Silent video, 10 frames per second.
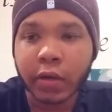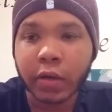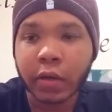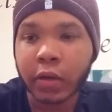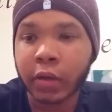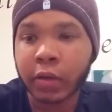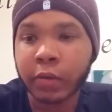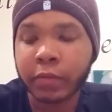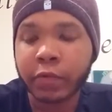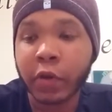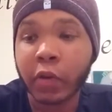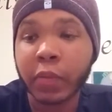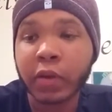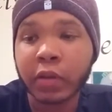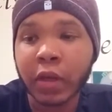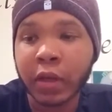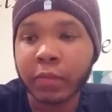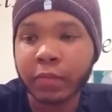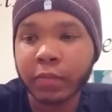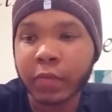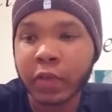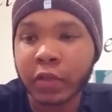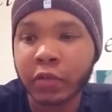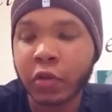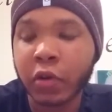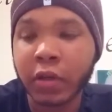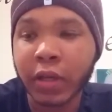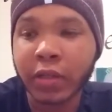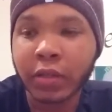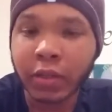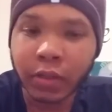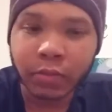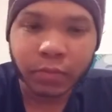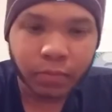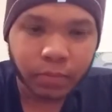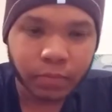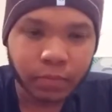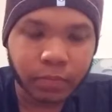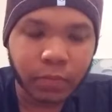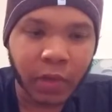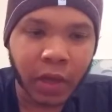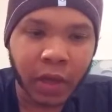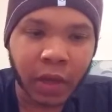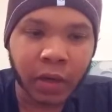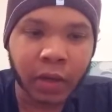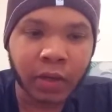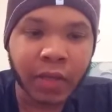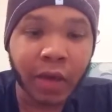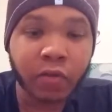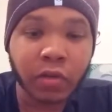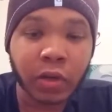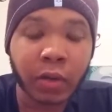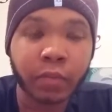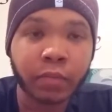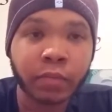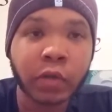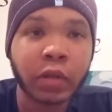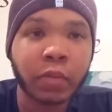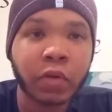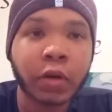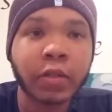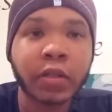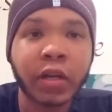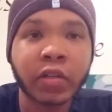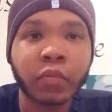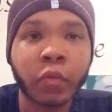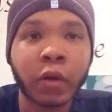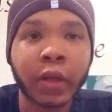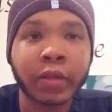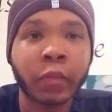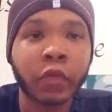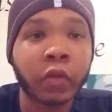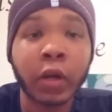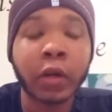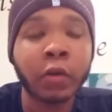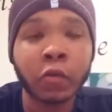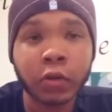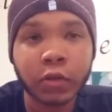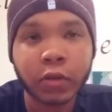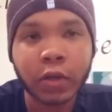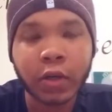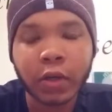for your birthday? Because you're turning 19. And a scavenger hunt birthday party sounds more like something for an 8-year-old.